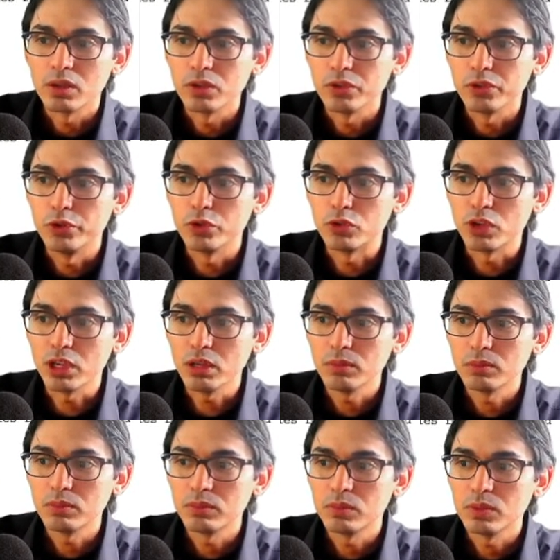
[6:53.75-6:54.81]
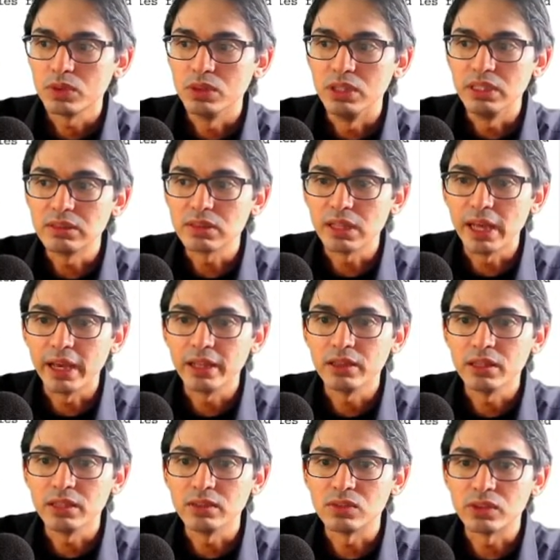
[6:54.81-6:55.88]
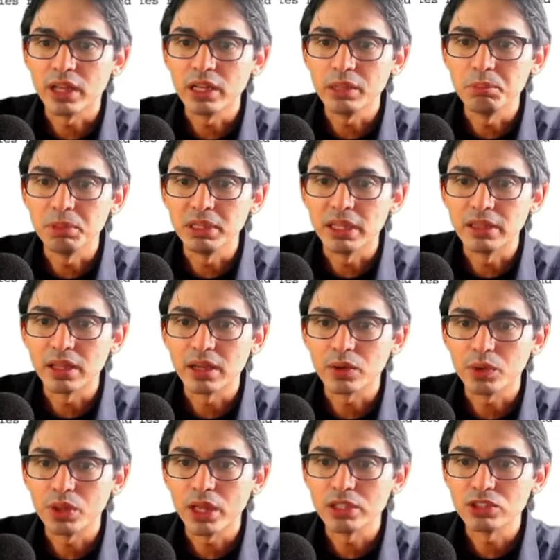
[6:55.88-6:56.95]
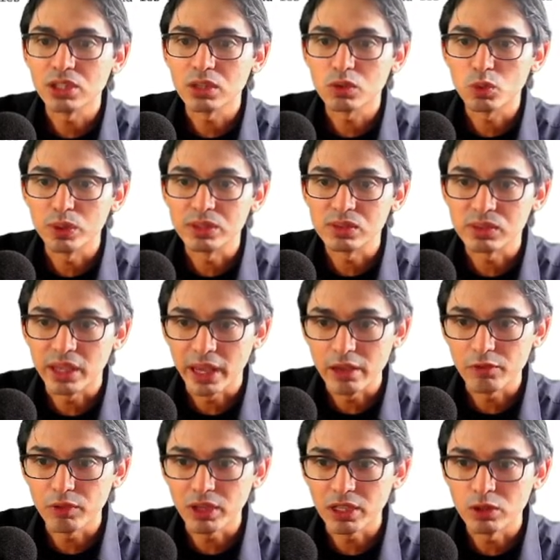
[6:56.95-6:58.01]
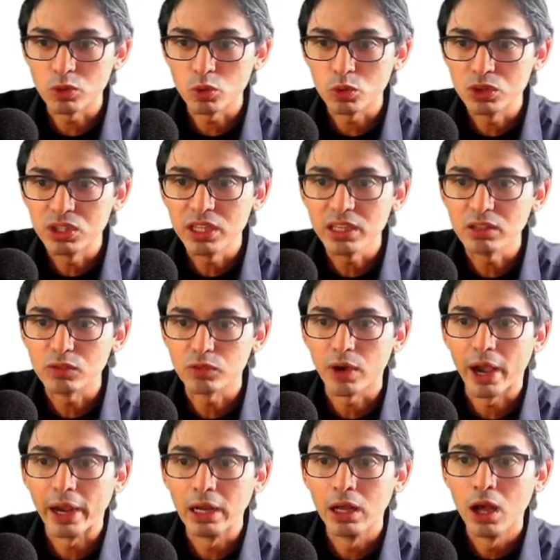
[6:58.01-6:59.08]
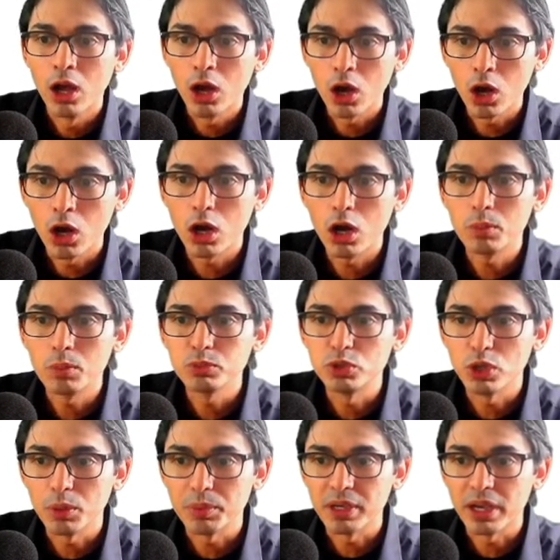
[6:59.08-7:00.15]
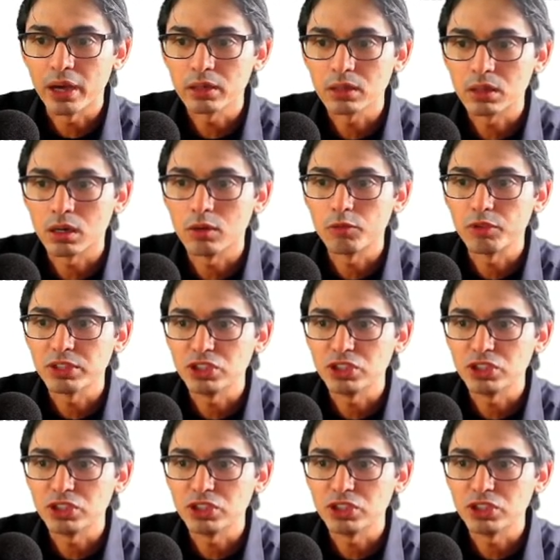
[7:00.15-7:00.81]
You see, this line is telling me that the credentials was saved into this file, home, Jovian, config,